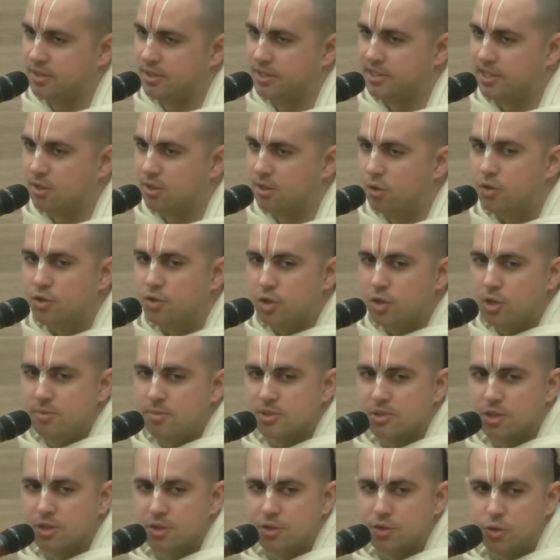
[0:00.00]
the long term,
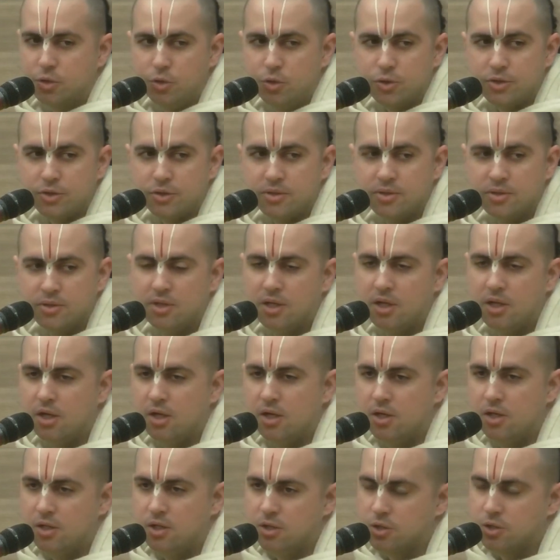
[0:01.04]
it's not good.
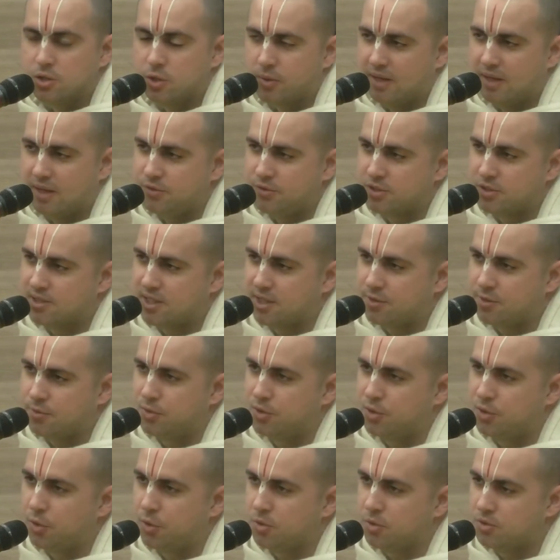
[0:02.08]
So we have to start
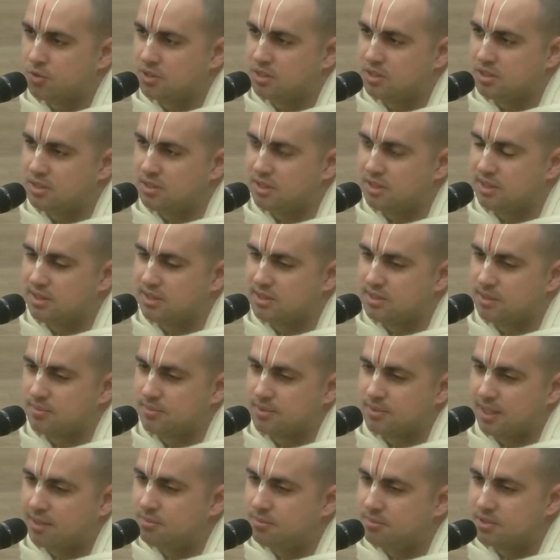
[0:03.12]
reducing, and
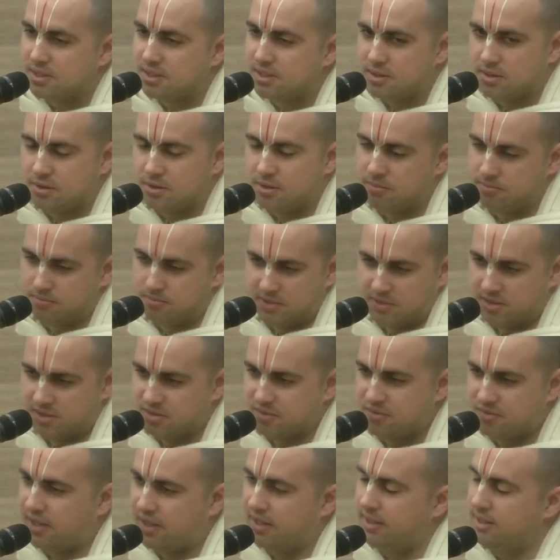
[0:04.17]
sometimes it's
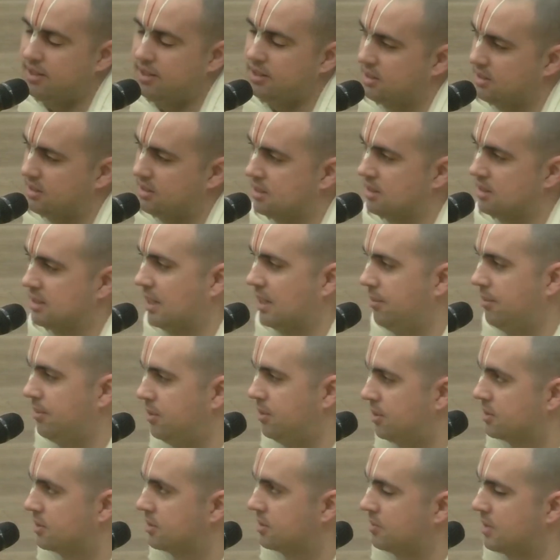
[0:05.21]
fine, and sometimes
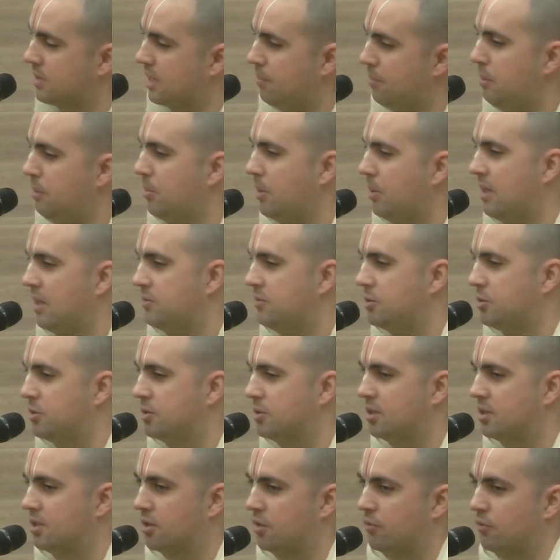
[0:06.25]
not. Sometimes people have to use
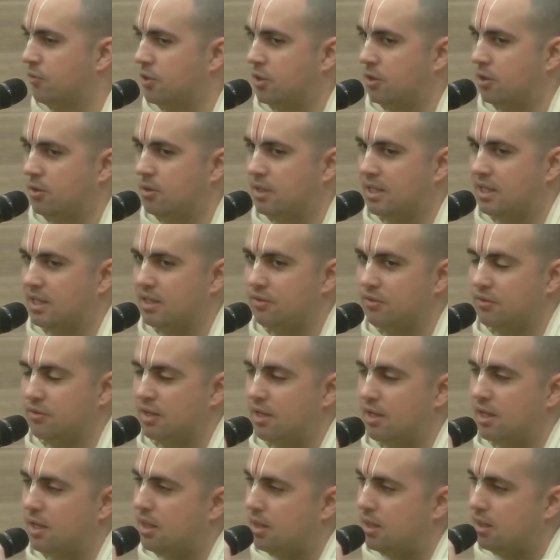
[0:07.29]
it for the whole life,
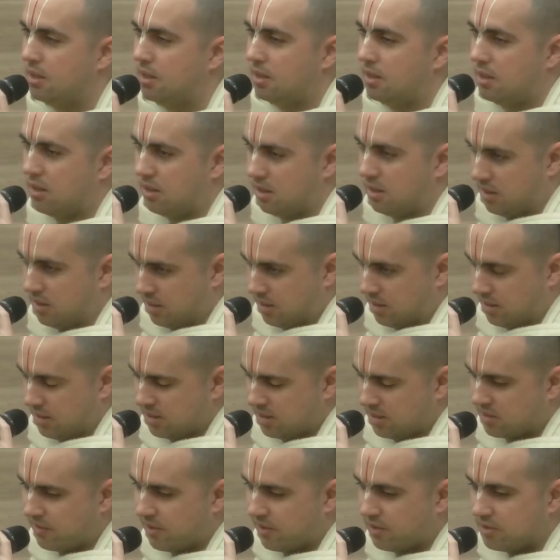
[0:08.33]
and
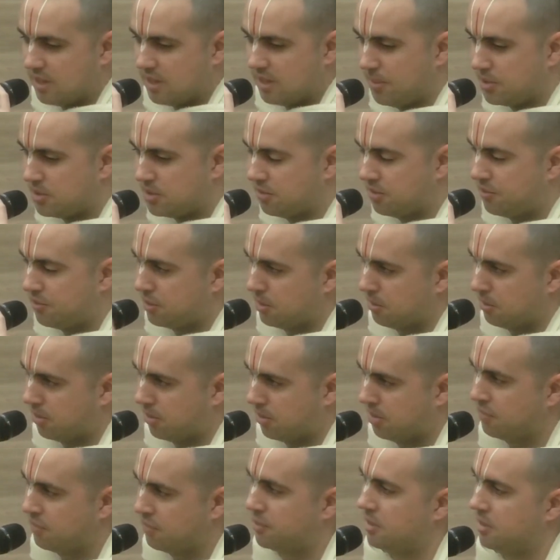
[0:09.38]
it's very damaging for the
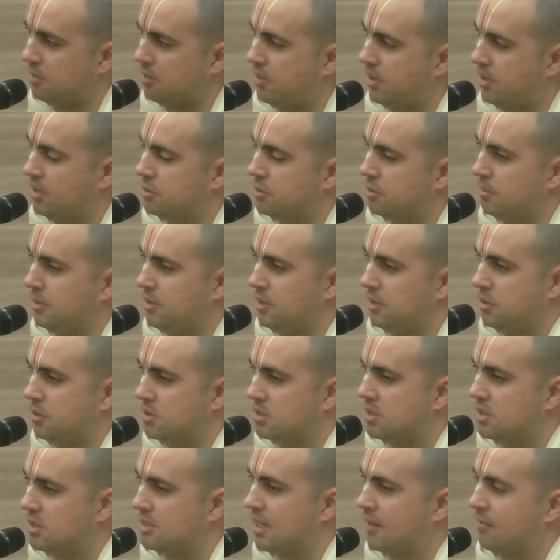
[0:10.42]
body and for the brain to be
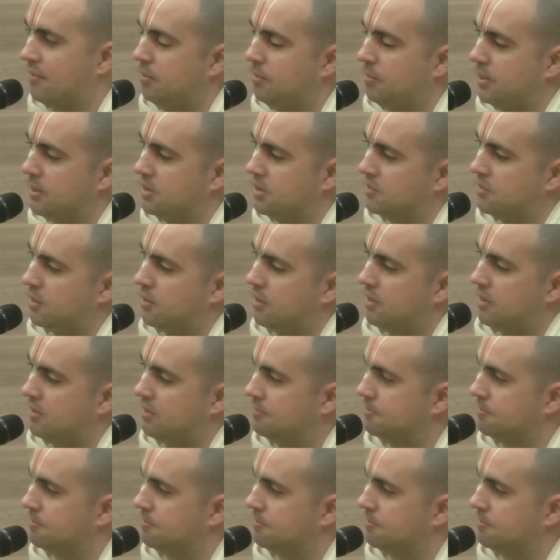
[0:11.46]
using these heavy pills forever.